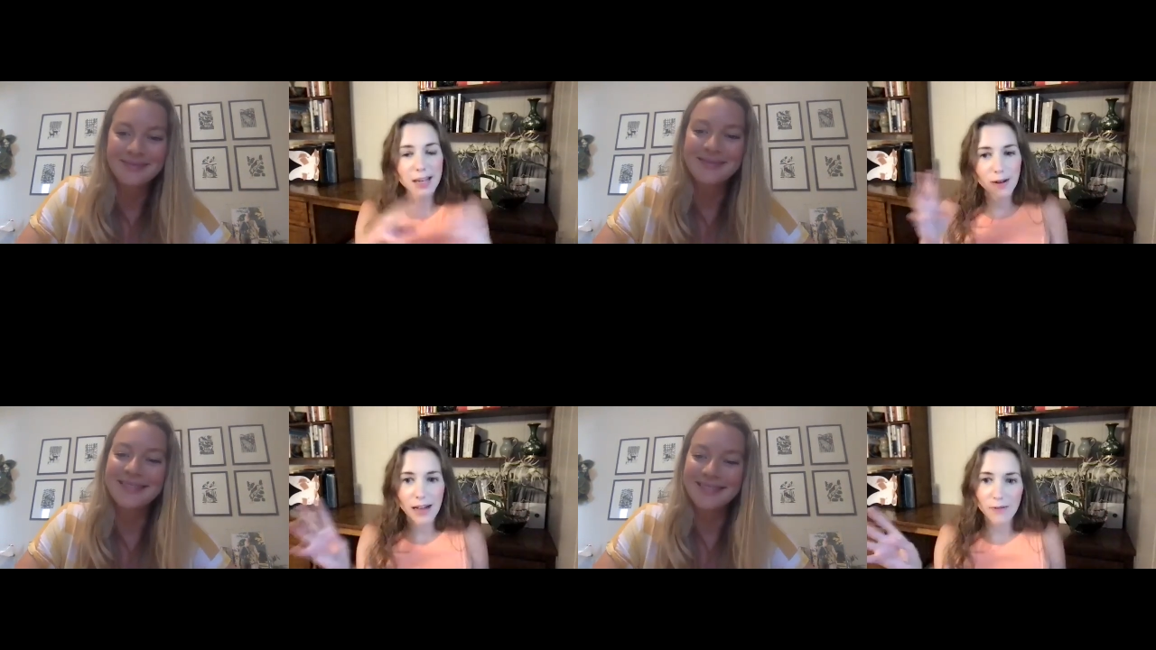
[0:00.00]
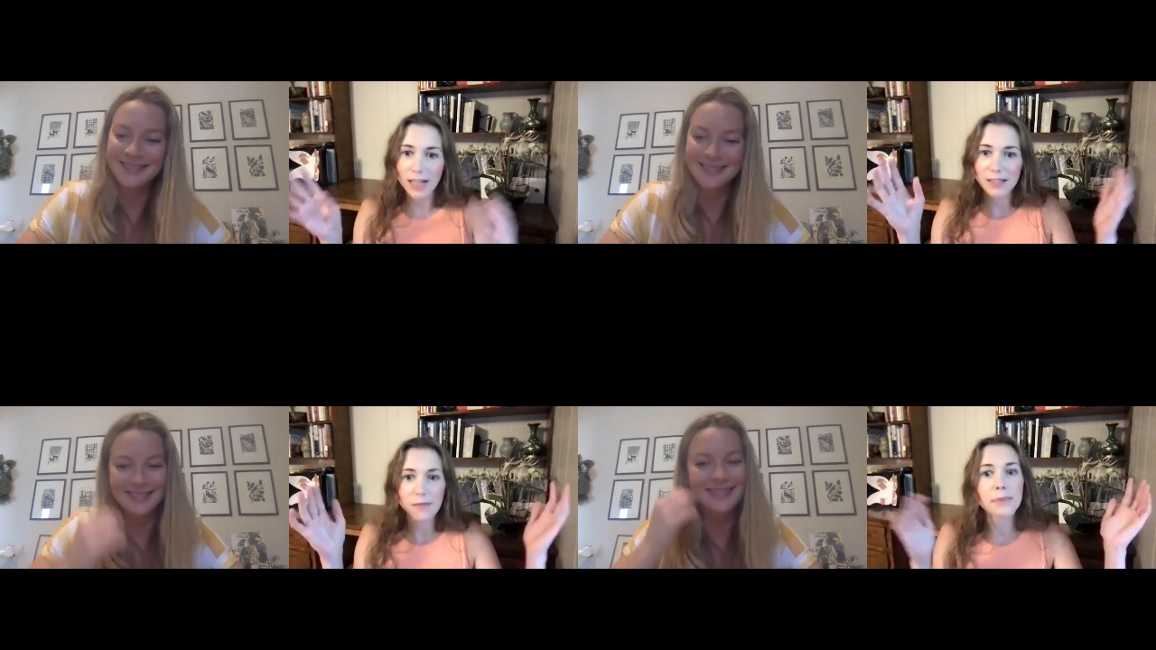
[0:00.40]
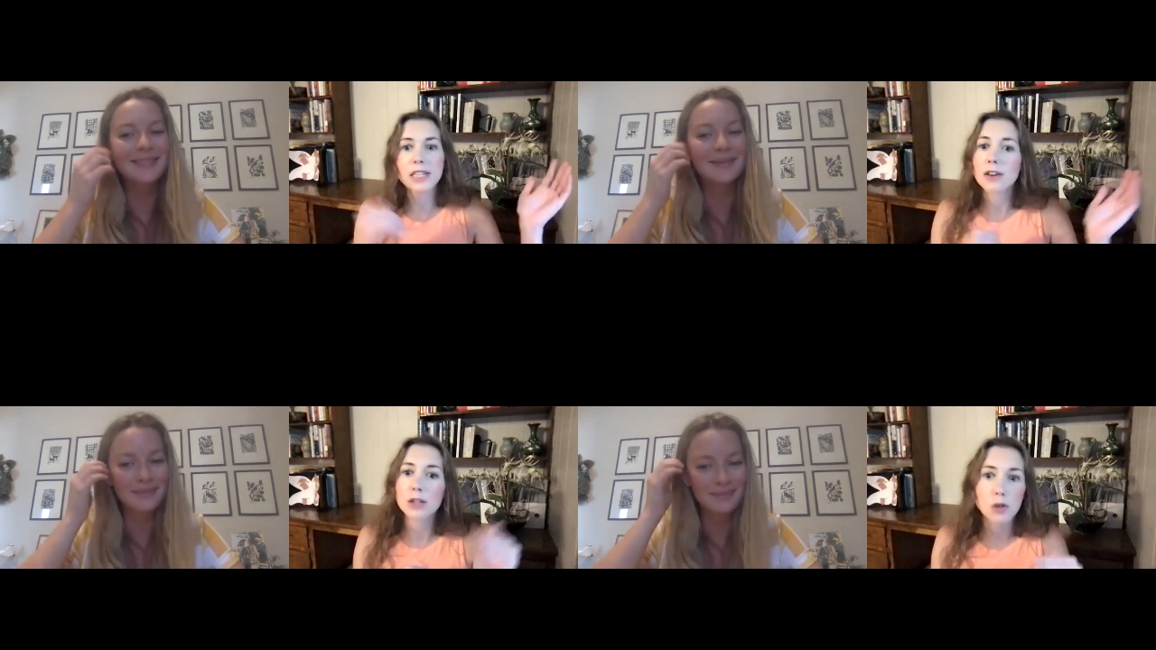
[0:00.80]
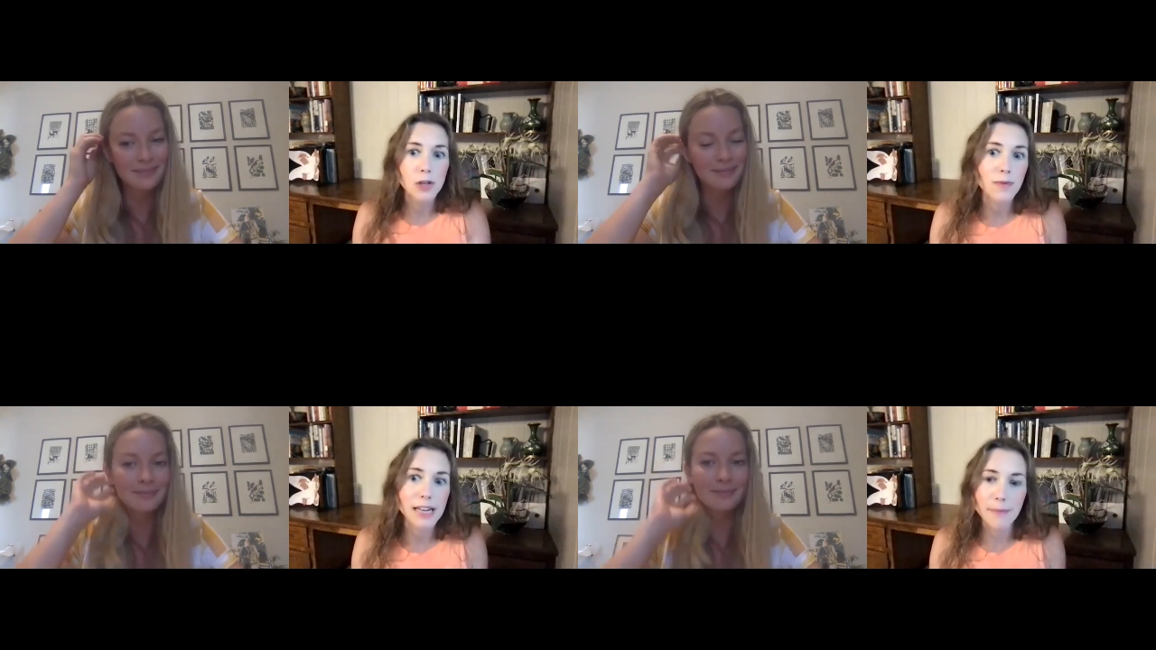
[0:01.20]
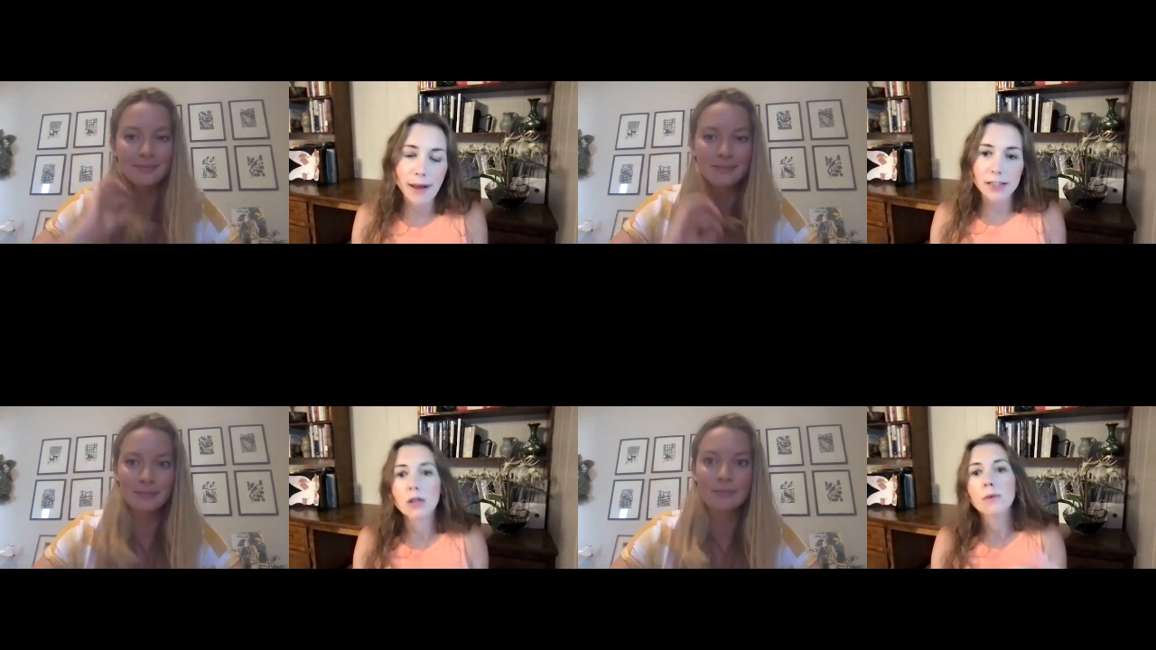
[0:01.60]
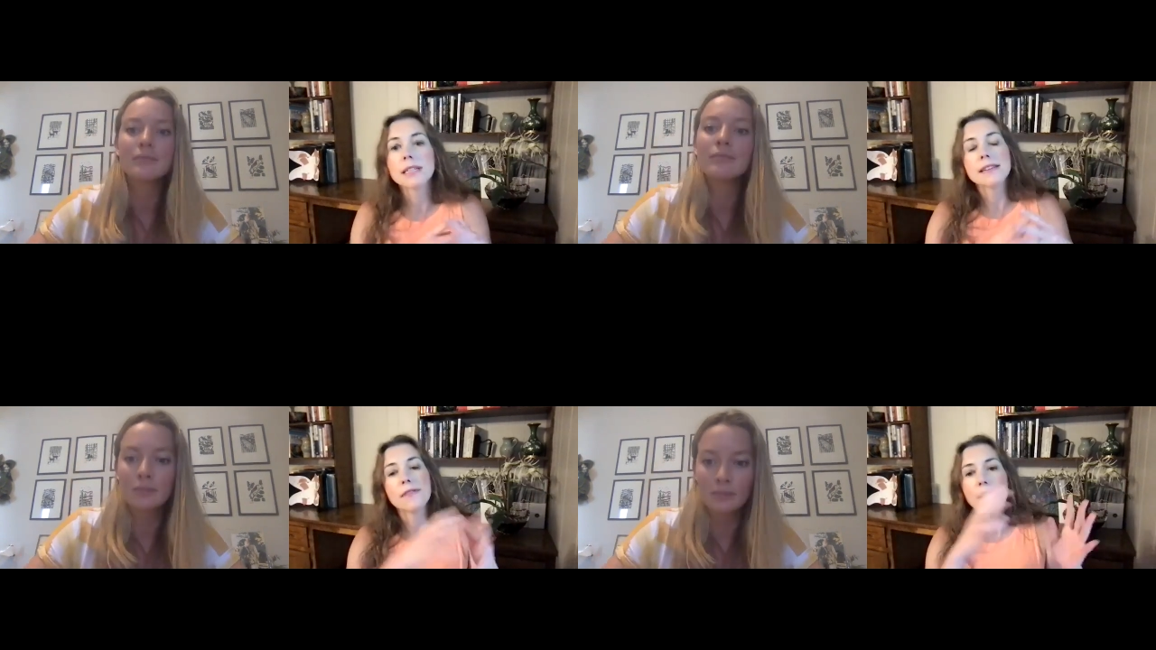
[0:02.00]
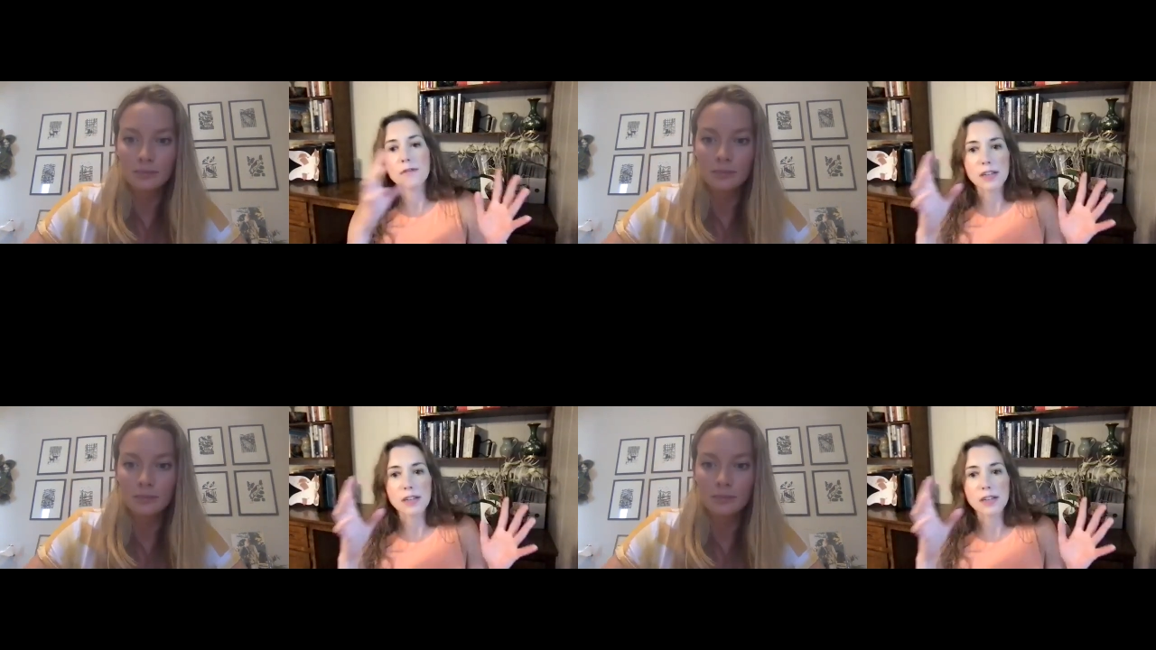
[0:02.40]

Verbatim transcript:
Speaker 1: and you'll have lots of materials you can read about it too and diff-